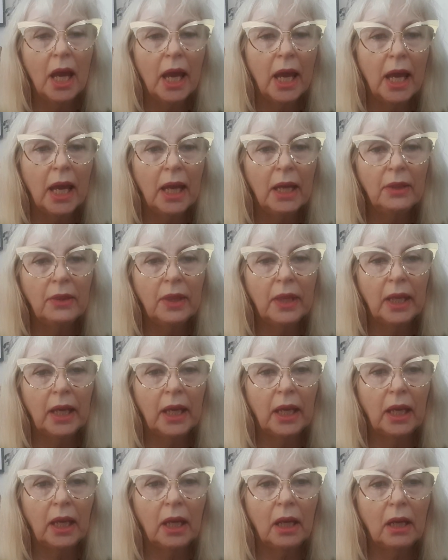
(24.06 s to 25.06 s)
and
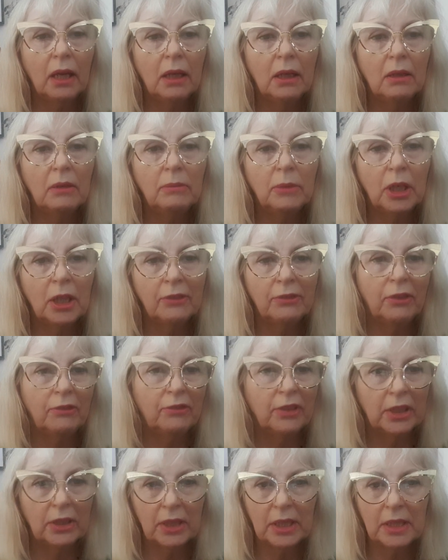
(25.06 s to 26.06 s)
they are
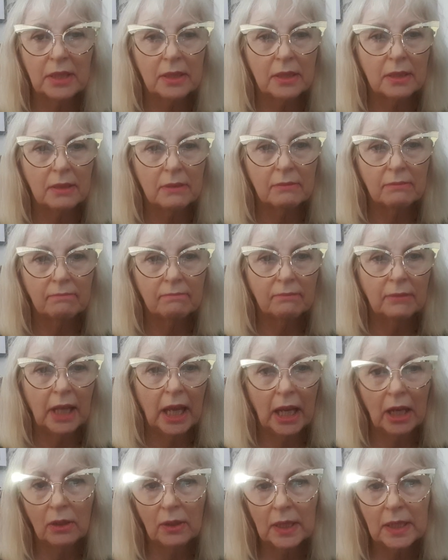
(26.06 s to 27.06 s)
from various
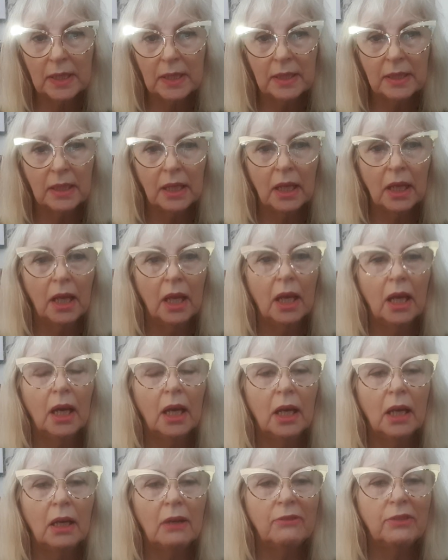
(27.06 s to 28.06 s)
eras.
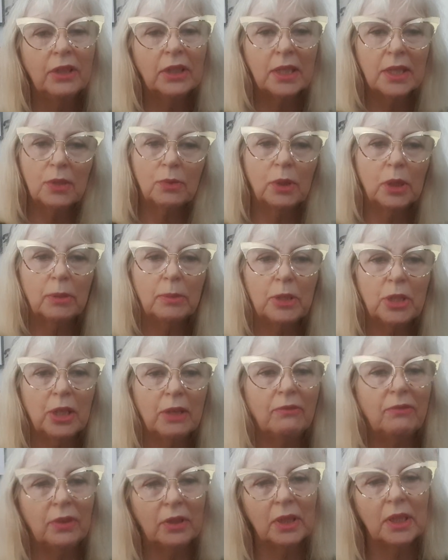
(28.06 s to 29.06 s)
Various
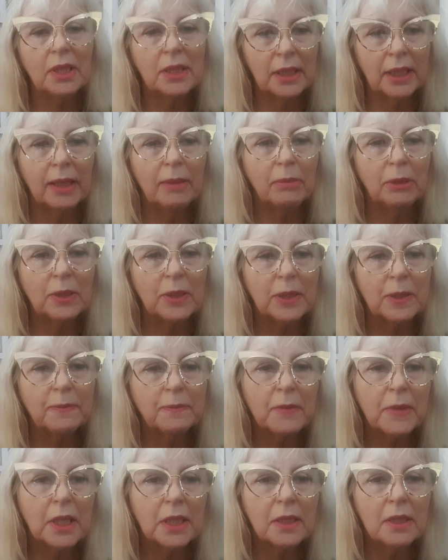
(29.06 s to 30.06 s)
workmanship, various labels.
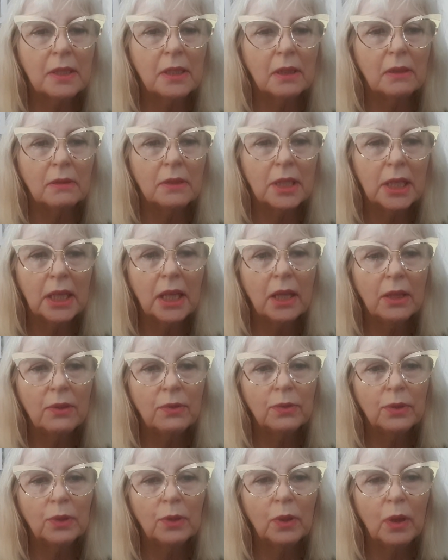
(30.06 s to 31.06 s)
So, digging
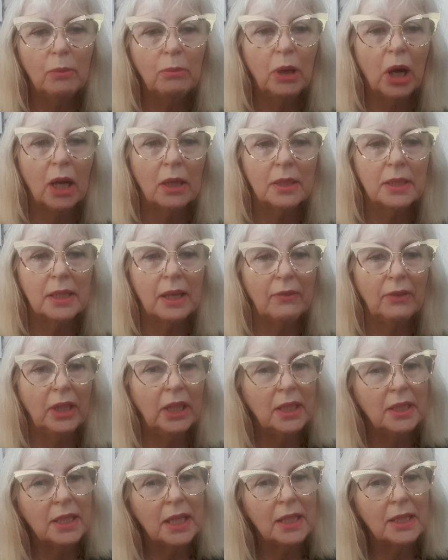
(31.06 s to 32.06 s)
through box seven,
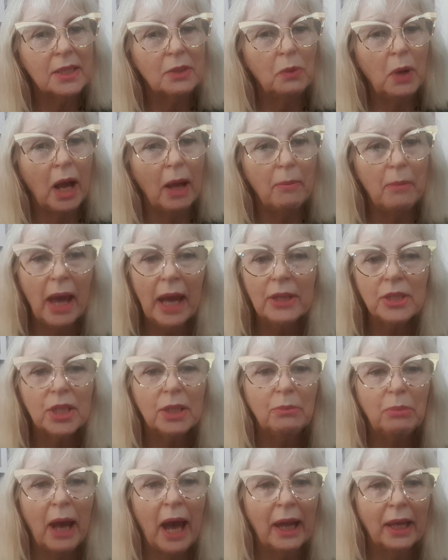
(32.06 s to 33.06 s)
and it takes a while.
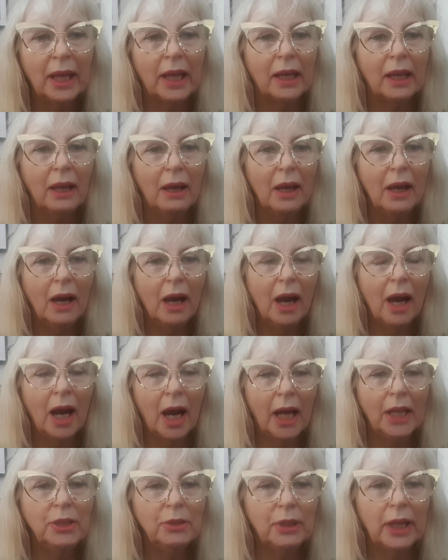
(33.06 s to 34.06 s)
Imagine packing
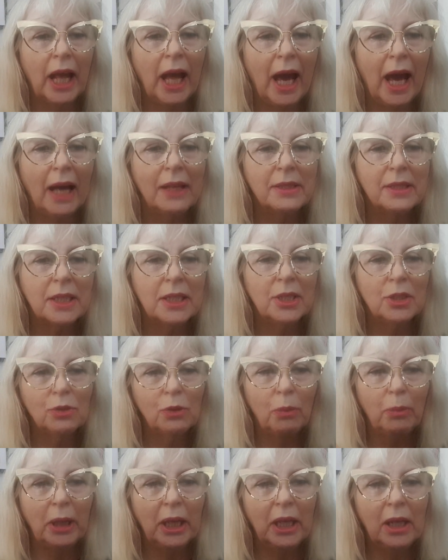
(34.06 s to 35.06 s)
100 hats into
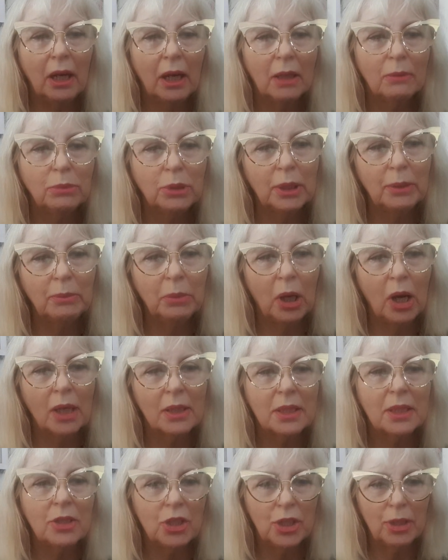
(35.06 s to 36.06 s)
a big cardboard
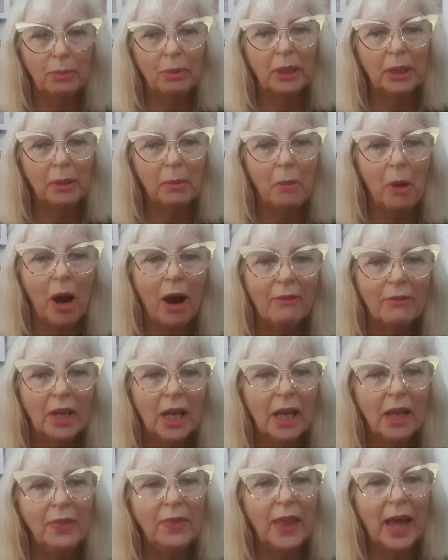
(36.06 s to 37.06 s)
box and shipping them off.
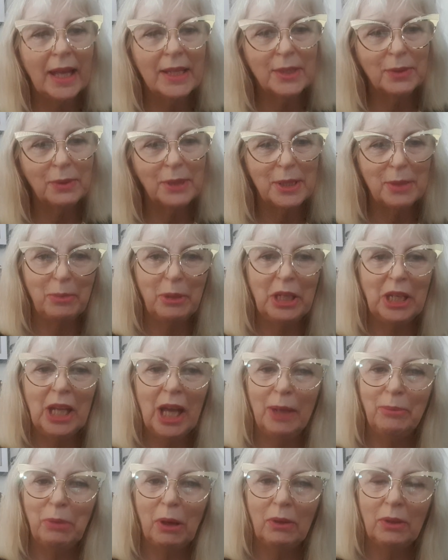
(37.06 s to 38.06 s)
That's what's been
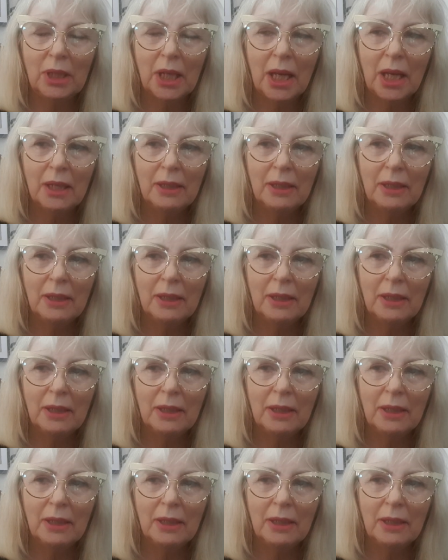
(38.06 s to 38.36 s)
done. But